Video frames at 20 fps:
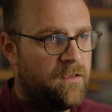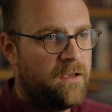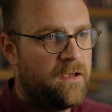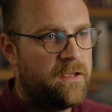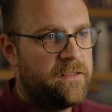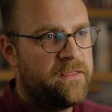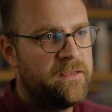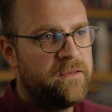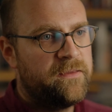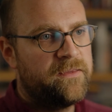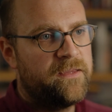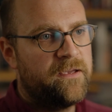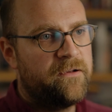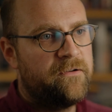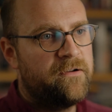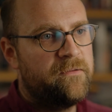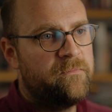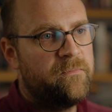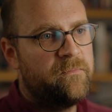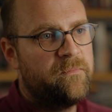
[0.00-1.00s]
I think
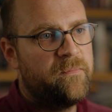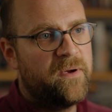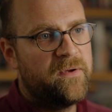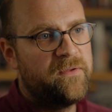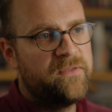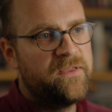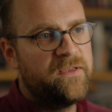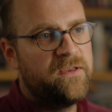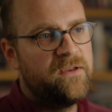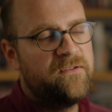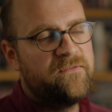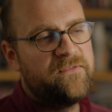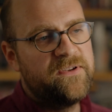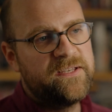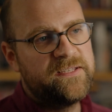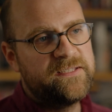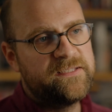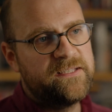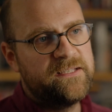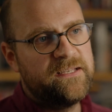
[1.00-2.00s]
Durham, both the
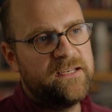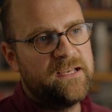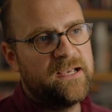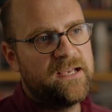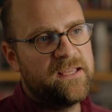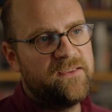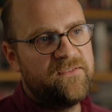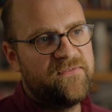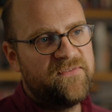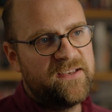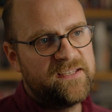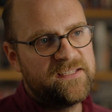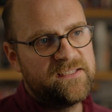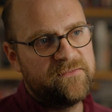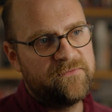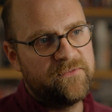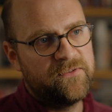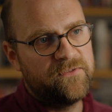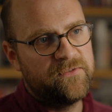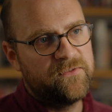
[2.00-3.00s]
university and the
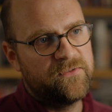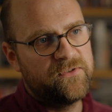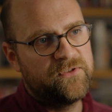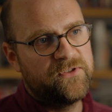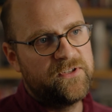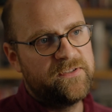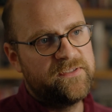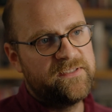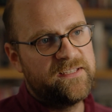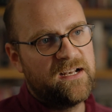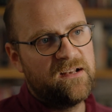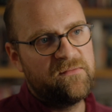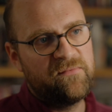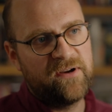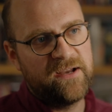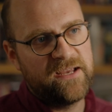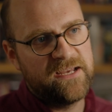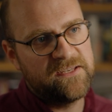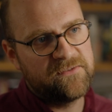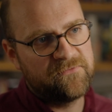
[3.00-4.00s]
festival, should
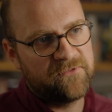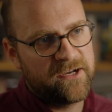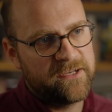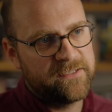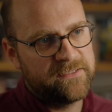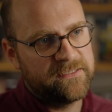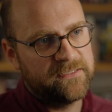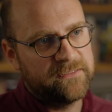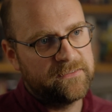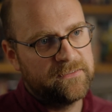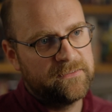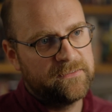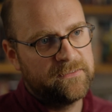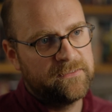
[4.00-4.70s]
celebrate his writing.